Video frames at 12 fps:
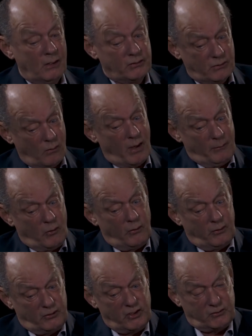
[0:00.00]
so I'm
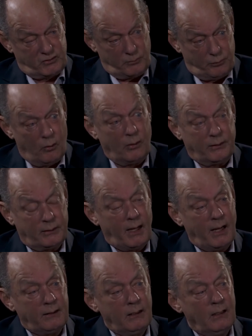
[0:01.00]
going to just support
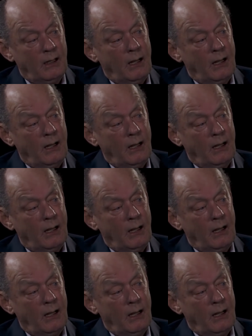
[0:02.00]
that.